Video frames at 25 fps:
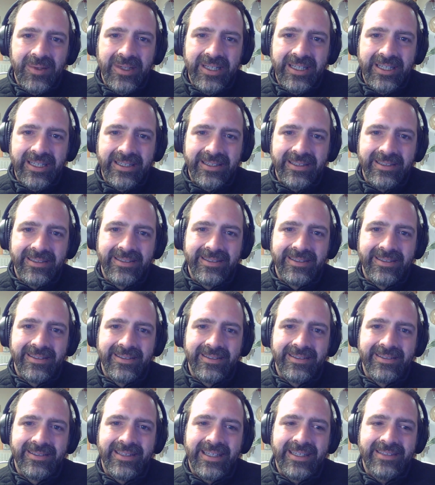way.
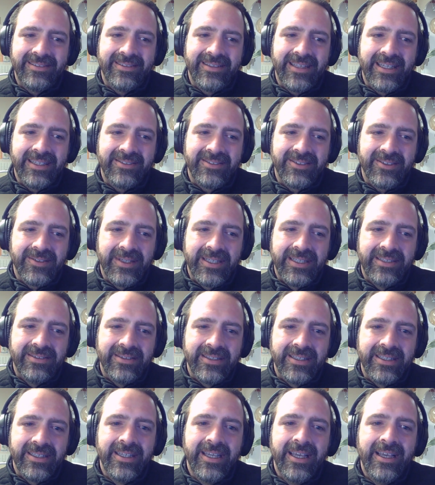That's
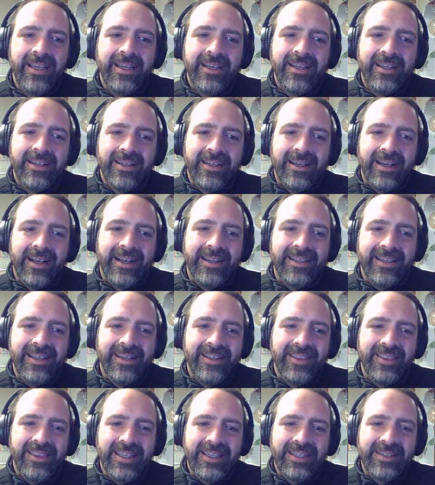crazy. I
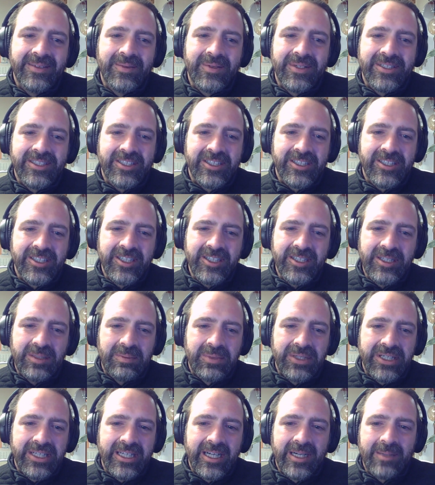think what you're gonna
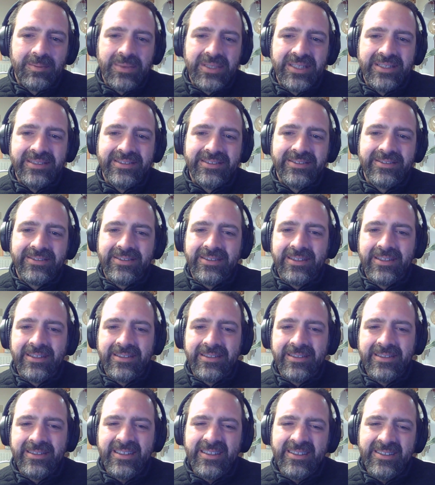bring up is a
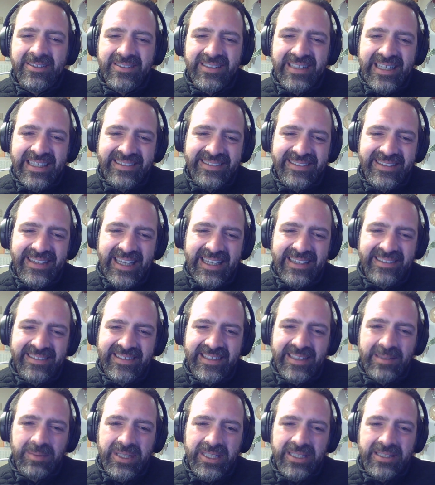little less
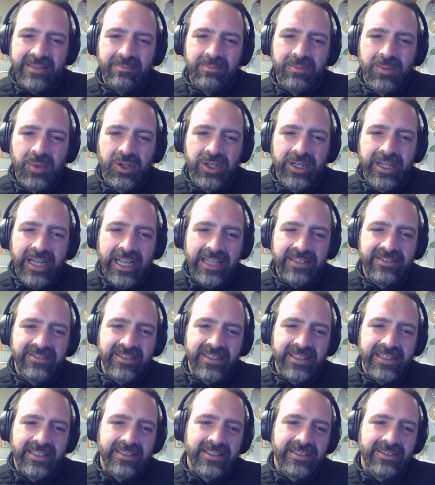nasty, but more
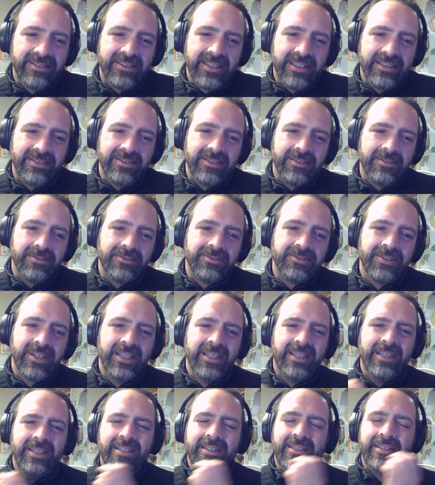nasty in the sense of,
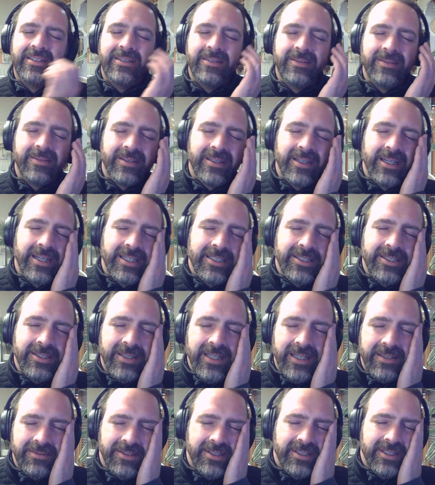oh God, you
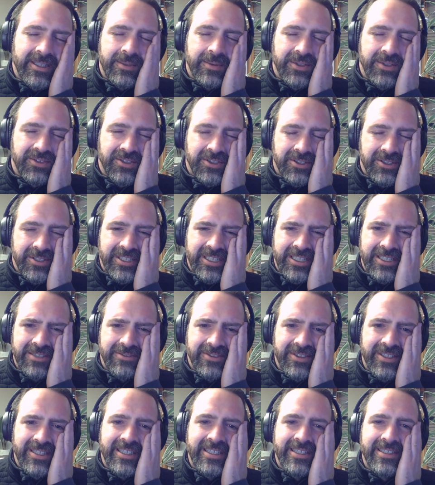have to deal with
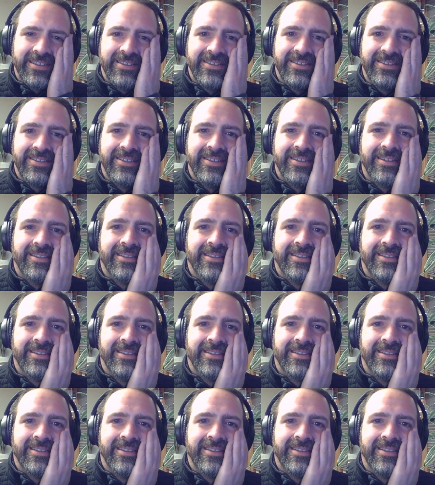certificates.